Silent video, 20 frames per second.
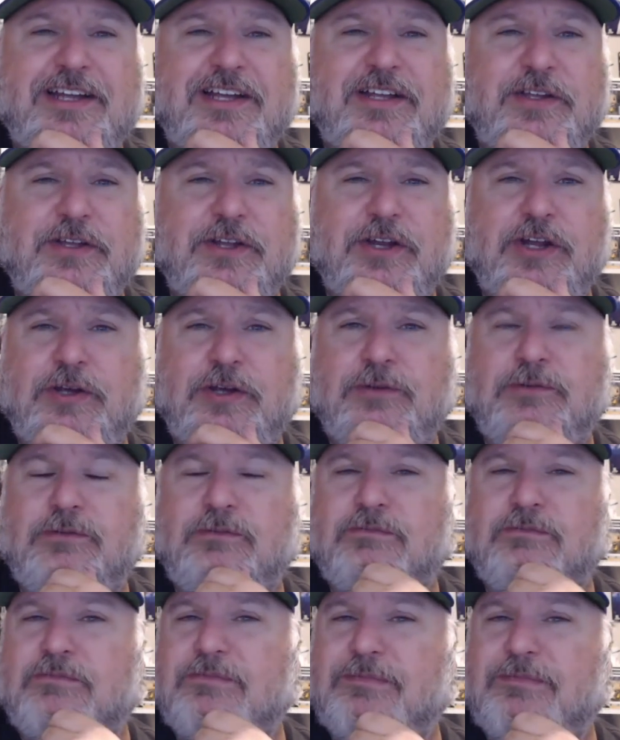You know,
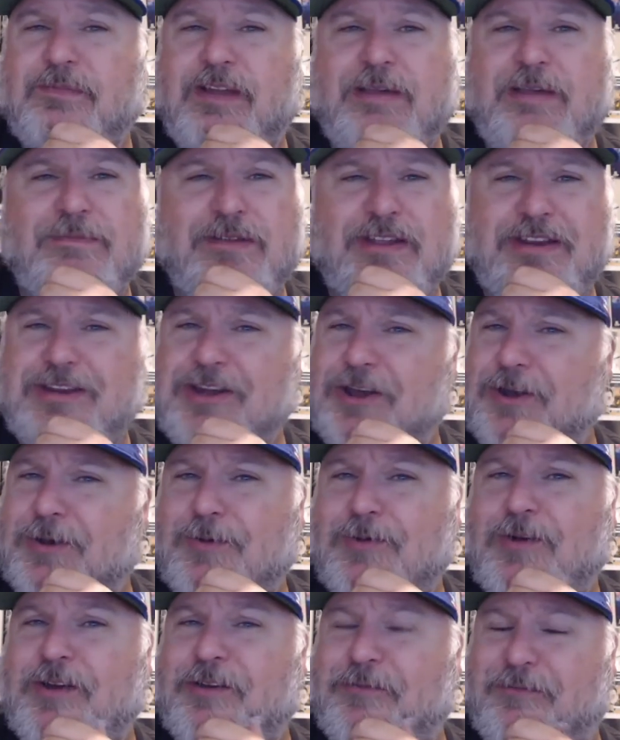let me
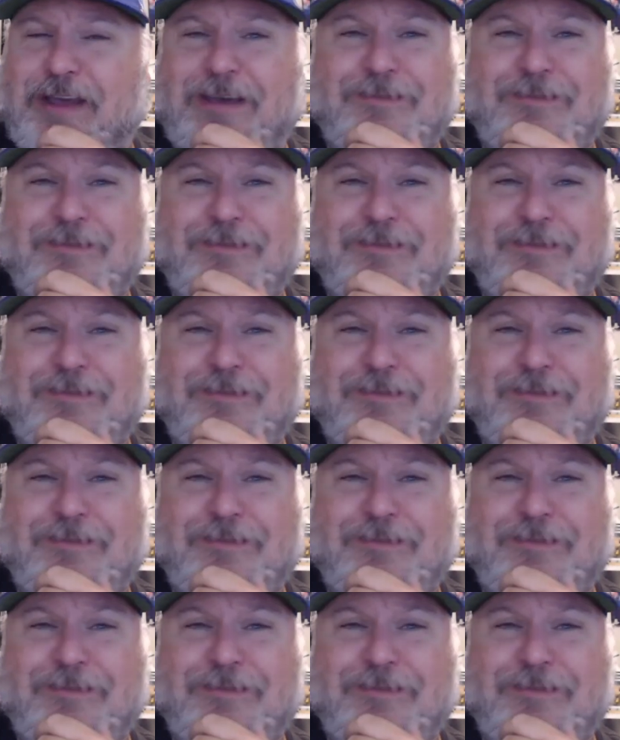know if I